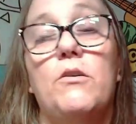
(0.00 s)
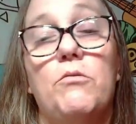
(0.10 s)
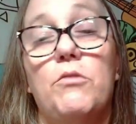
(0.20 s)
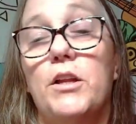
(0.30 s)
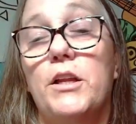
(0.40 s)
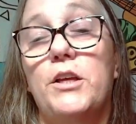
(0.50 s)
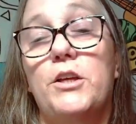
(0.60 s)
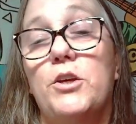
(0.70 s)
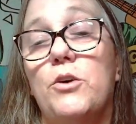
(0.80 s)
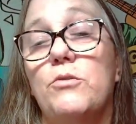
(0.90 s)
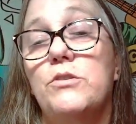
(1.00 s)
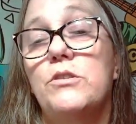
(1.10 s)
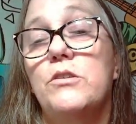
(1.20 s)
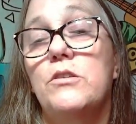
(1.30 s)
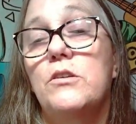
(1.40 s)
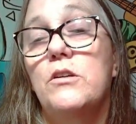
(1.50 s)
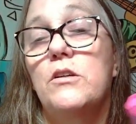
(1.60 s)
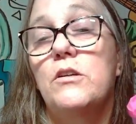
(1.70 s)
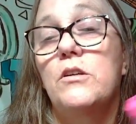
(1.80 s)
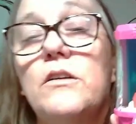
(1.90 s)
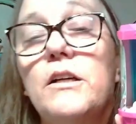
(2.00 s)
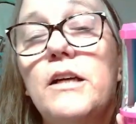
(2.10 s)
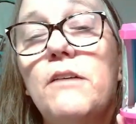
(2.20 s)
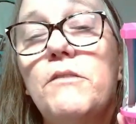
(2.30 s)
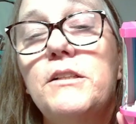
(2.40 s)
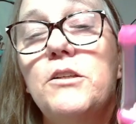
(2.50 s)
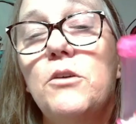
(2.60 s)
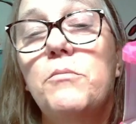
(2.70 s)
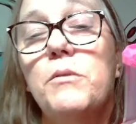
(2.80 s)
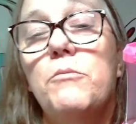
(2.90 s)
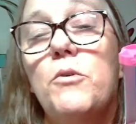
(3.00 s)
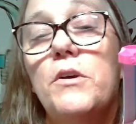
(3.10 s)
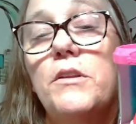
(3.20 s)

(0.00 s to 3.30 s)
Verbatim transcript: really cute. I can't wait to open more of